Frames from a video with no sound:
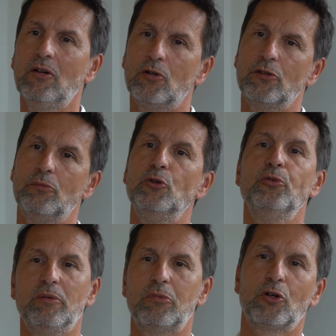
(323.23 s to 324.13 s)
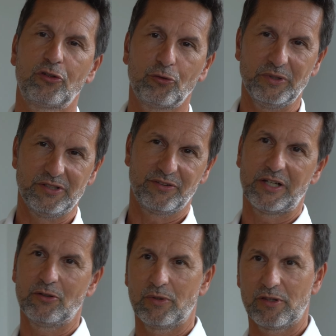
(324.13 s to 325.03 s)
or the music boxes we
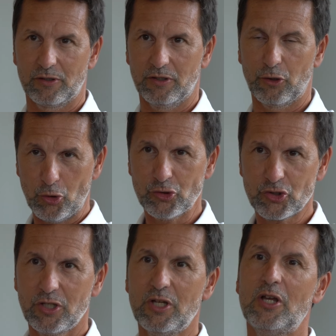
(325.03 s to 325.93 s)
designed with Rouge,